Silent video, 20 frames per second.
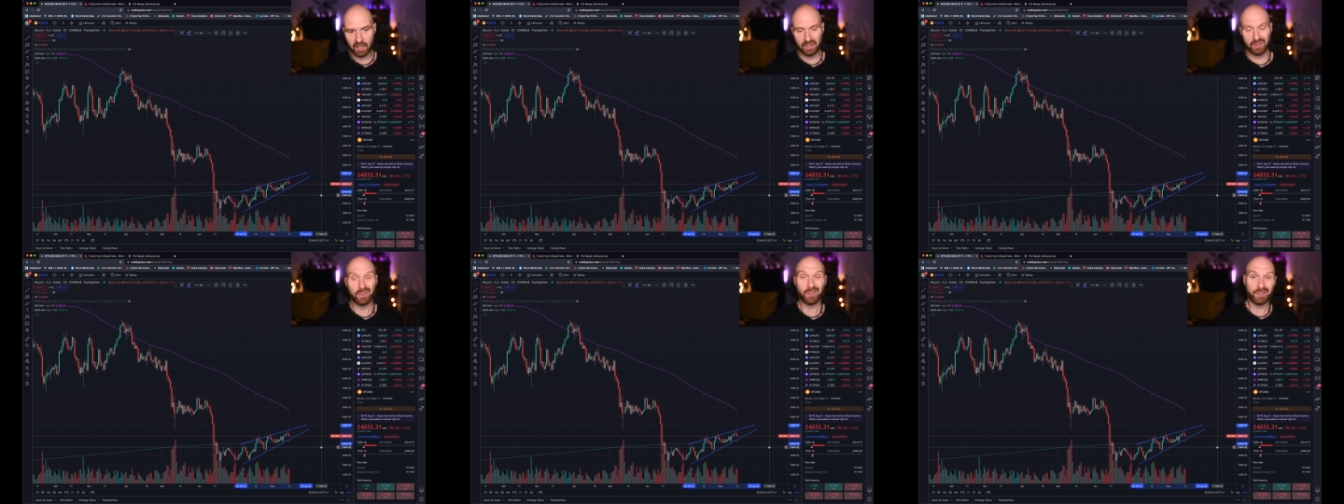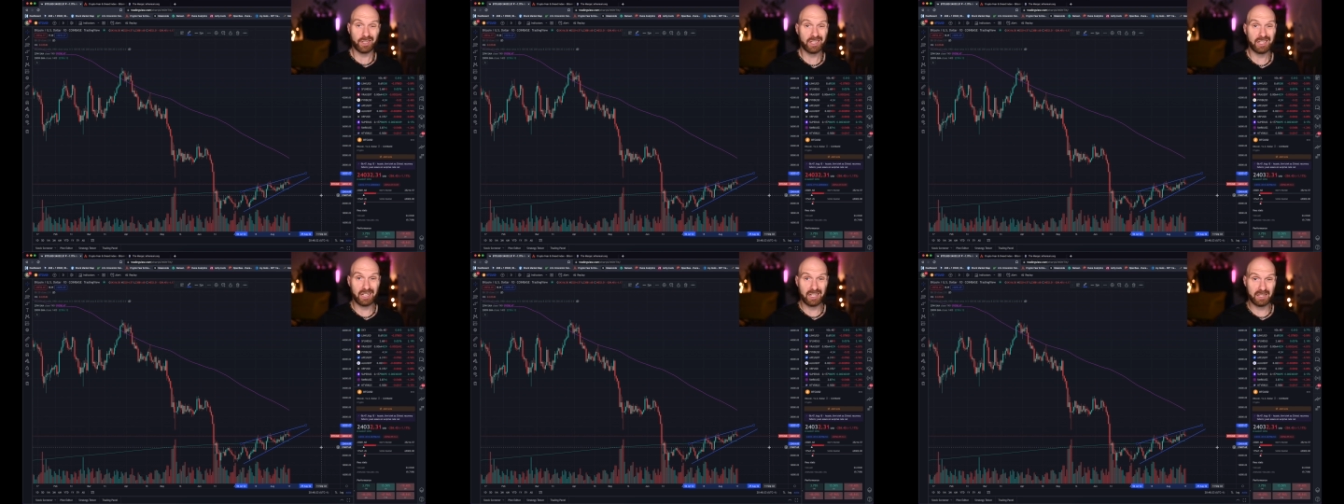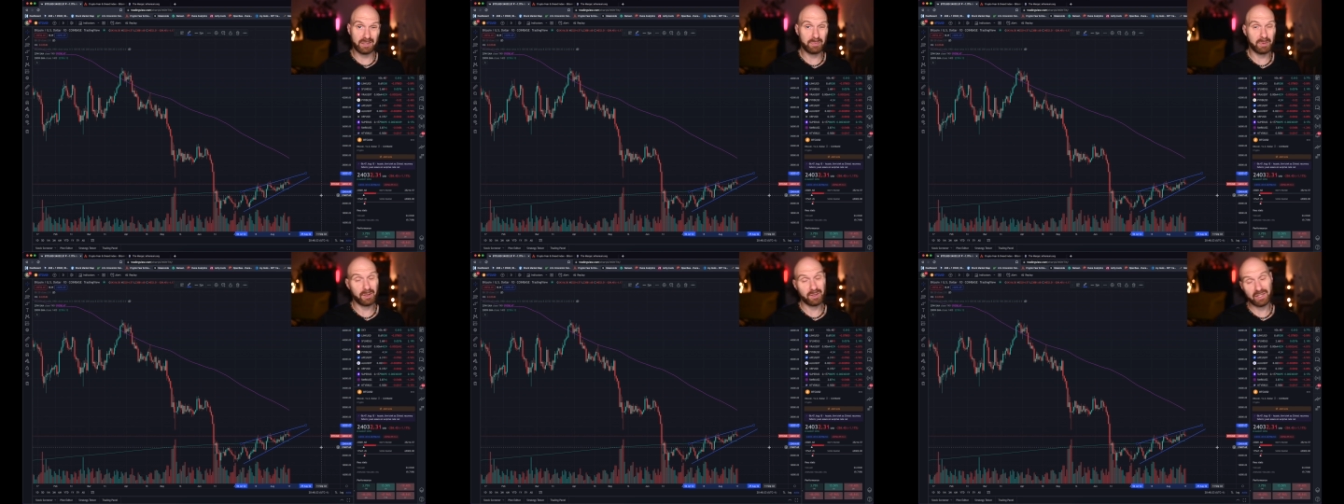not in the
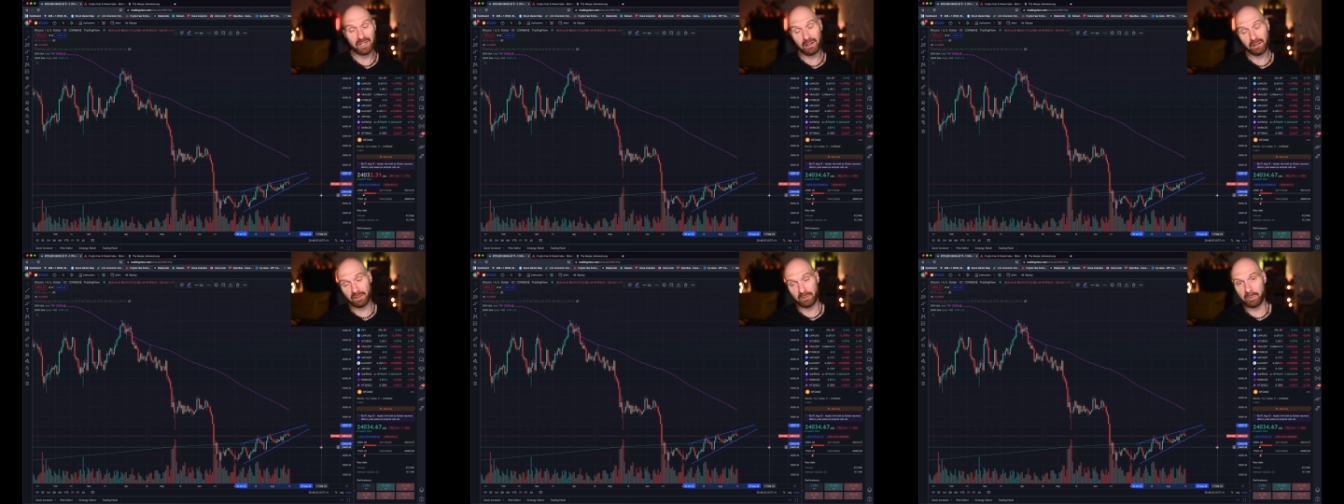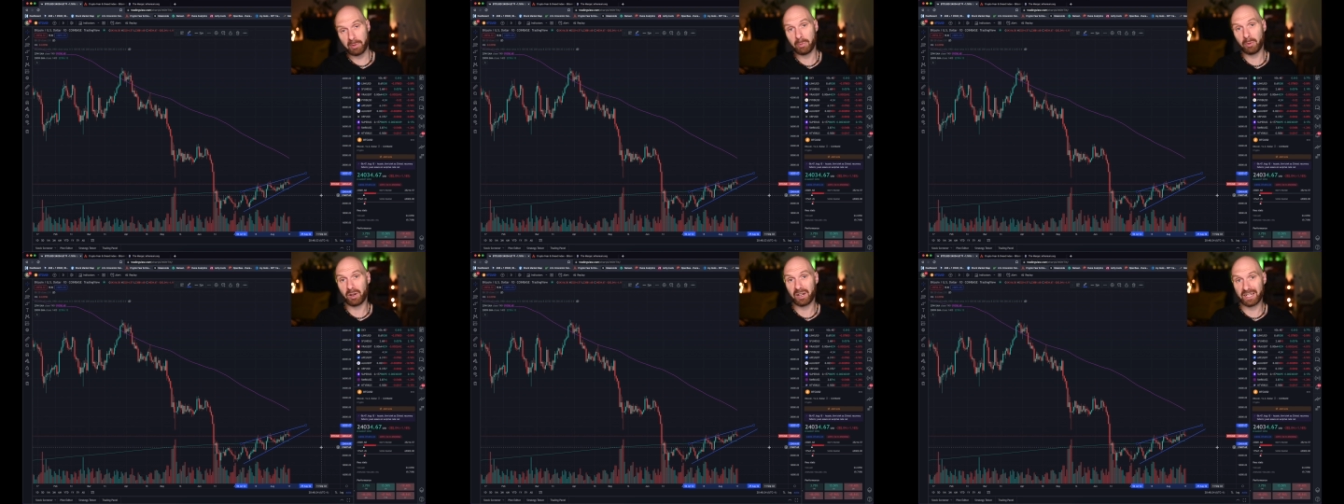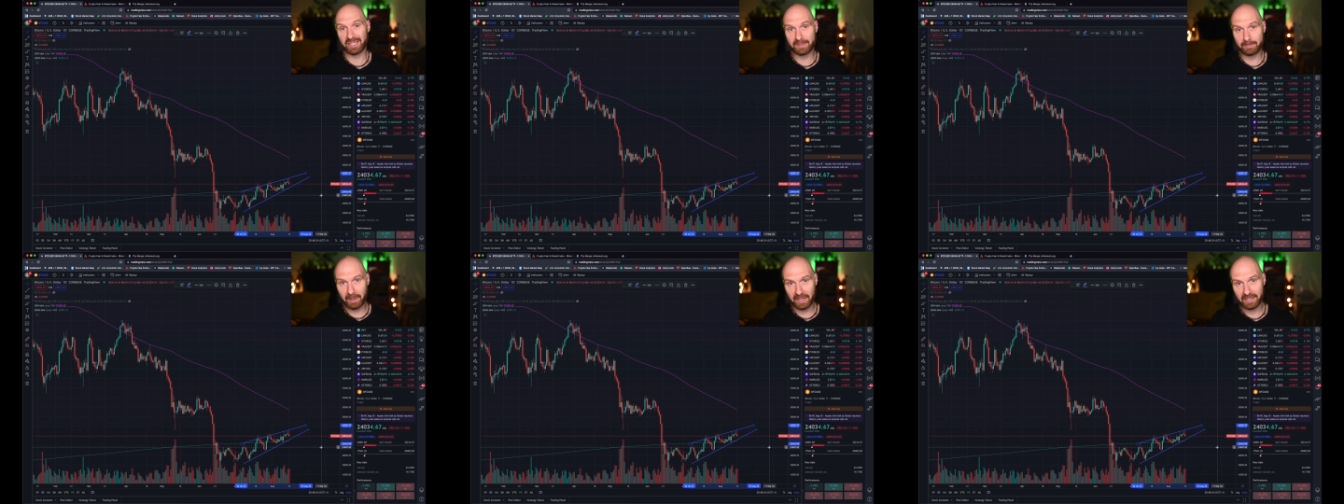least because a lot of people are
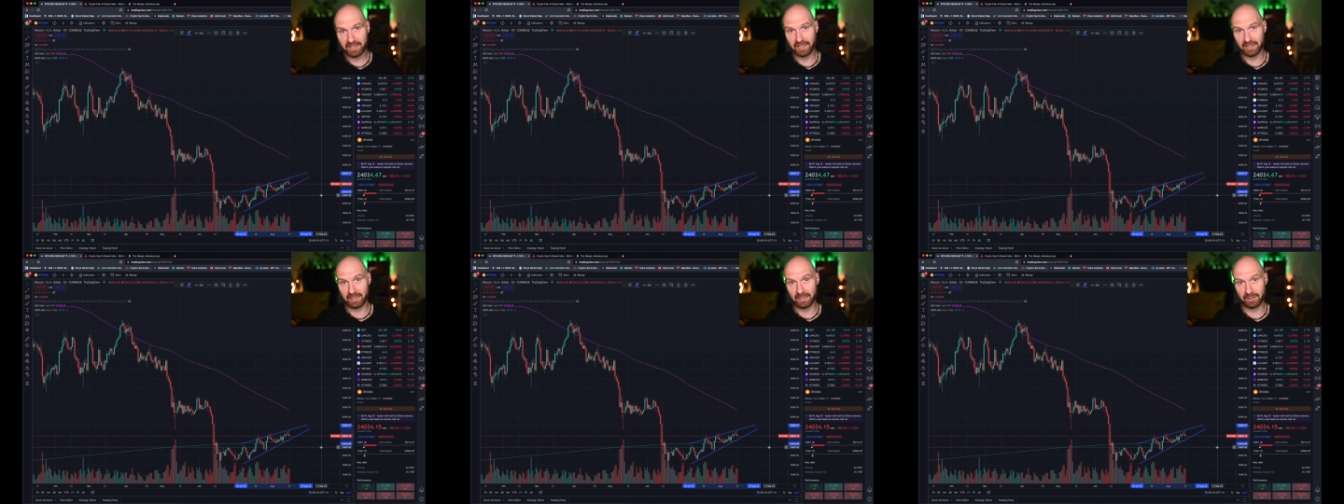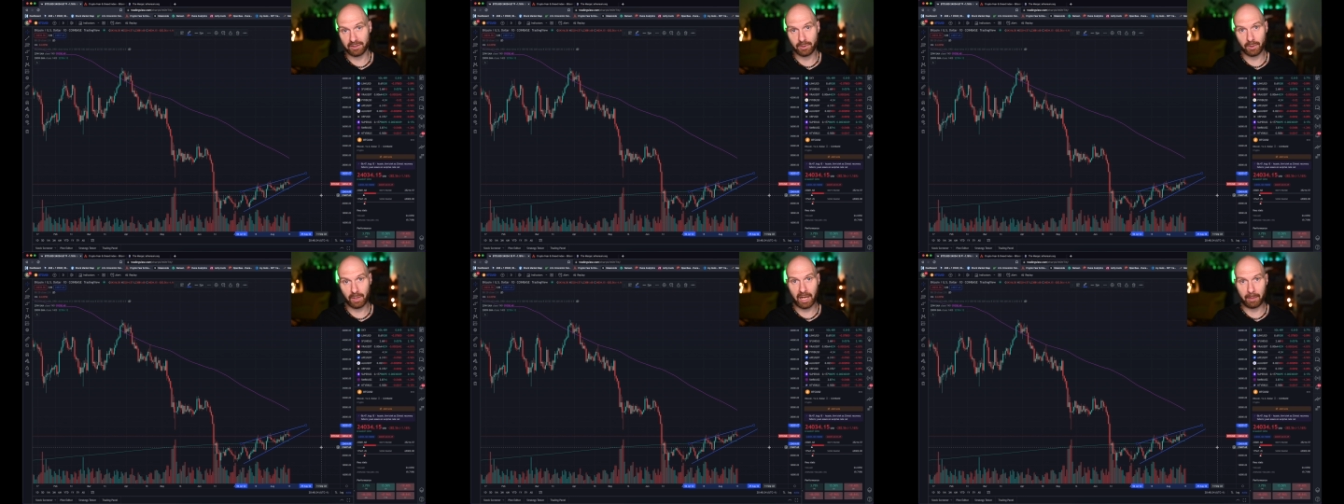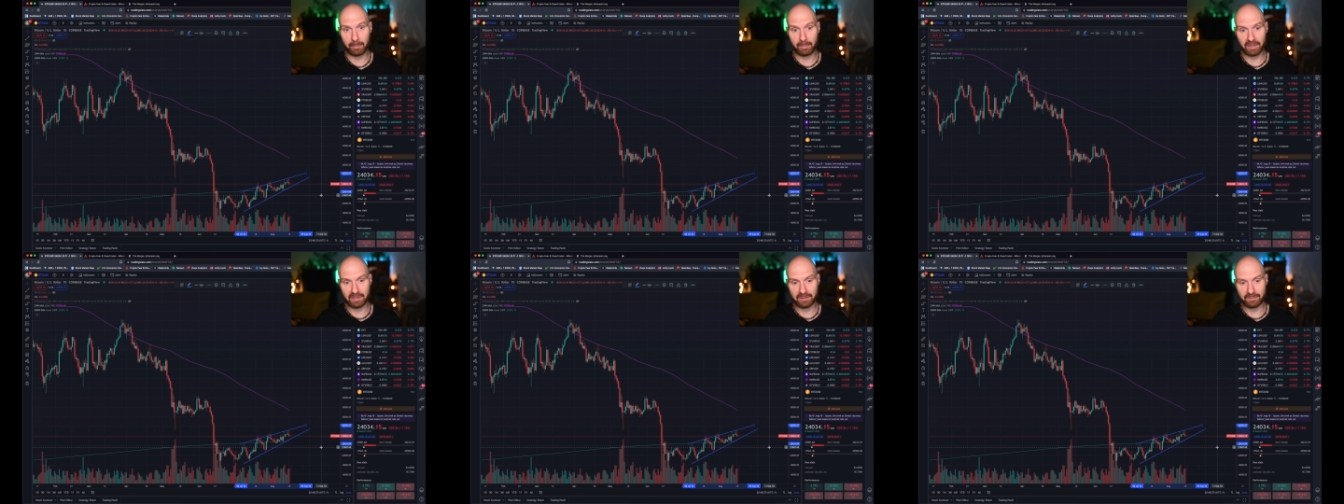expecting it to
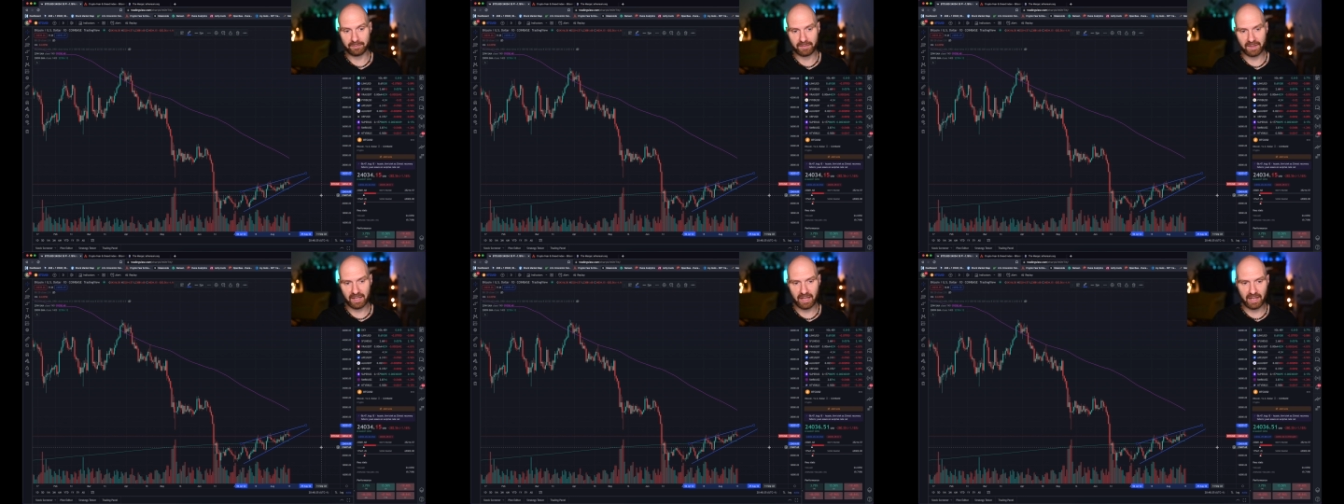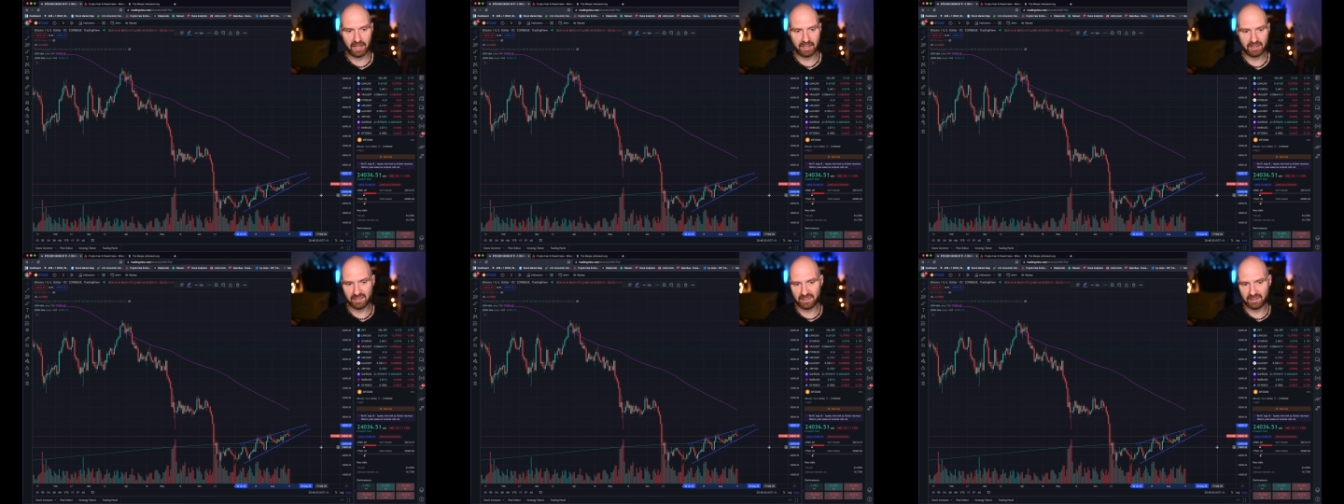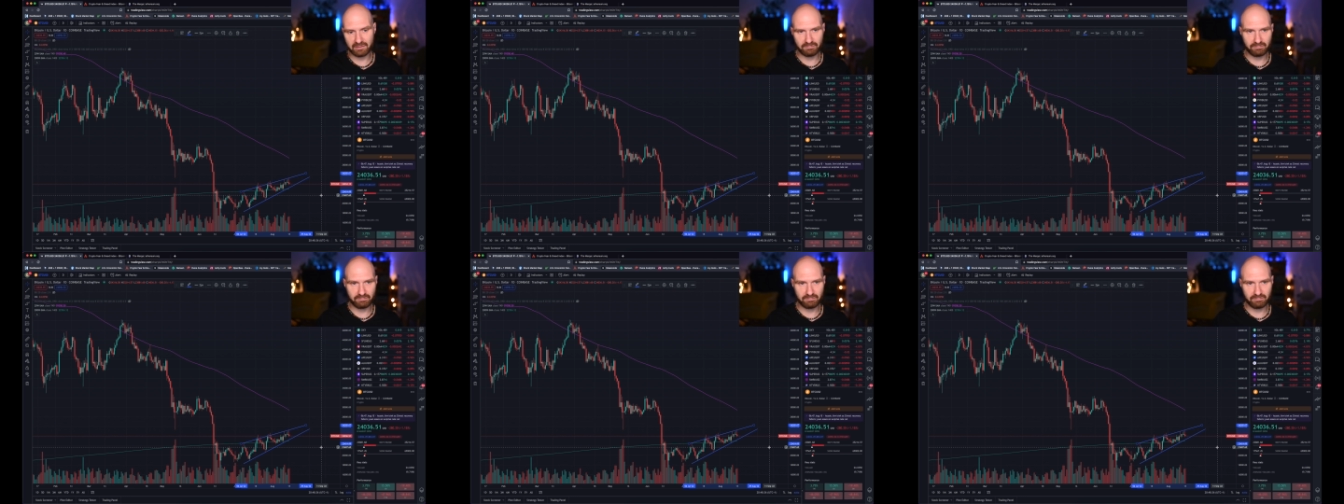happen and